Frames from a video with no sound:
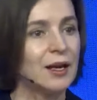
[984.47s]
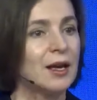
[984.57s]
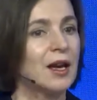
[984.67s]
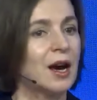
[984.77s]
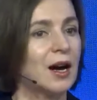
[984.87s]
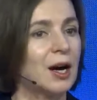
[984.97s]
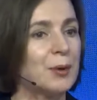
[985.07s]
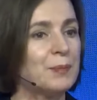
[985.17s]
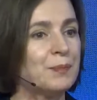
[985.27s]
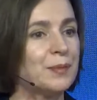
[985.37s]

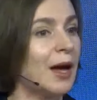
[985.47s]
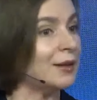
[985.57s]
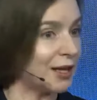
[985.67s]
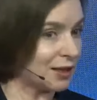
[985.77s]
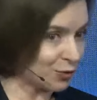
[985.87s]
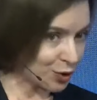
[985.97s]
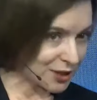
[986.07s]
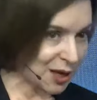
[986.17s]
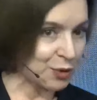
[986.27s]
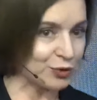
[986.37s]
And then for
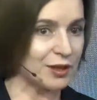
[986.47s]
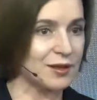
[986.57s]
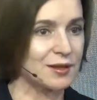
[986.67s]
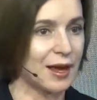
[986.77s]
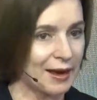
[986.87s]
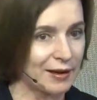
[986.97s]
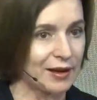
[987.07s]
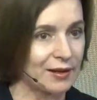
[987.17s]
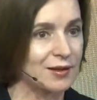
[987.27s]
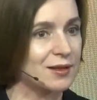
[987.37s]
some of these
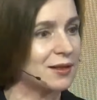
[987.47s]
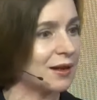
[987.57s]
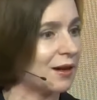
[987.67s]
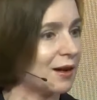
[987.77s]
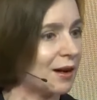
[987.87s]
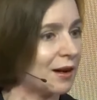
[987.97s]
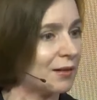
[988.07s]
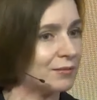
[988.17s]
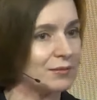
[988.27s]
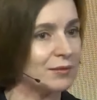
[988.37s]
areas,
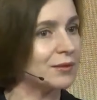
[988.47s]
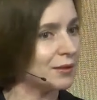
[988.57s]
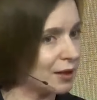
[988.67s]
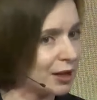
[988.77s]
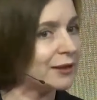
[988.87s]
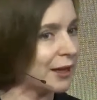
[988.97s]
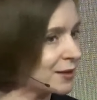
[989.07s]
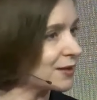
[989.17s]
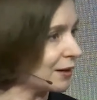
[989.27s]
it can start